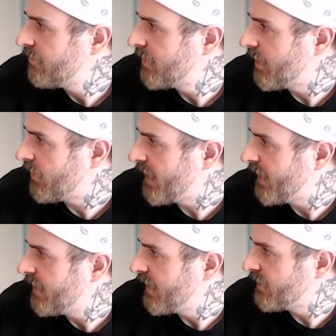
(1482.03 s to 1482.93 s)

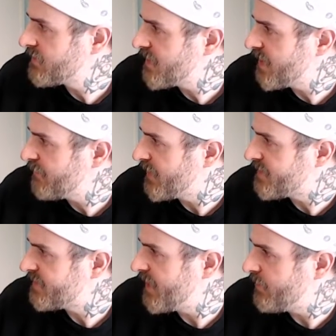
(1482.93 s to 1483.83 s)
Okay, it looks like if I
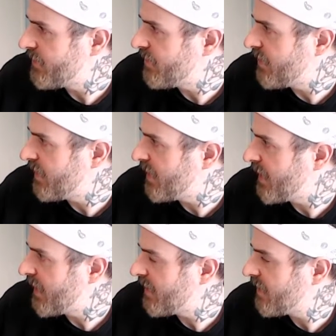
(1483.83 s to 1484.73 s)
stay within
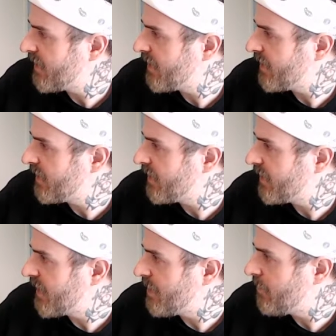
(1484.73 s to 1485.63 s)
that
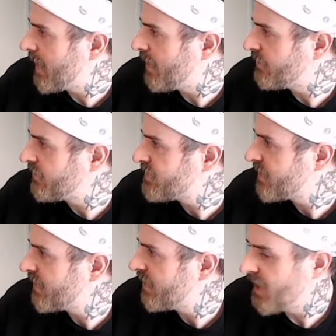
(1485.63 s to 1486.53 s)
bounds,
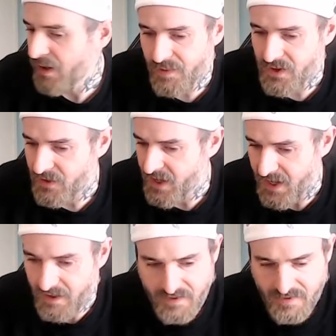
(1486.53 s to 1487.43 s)
I'll be okay.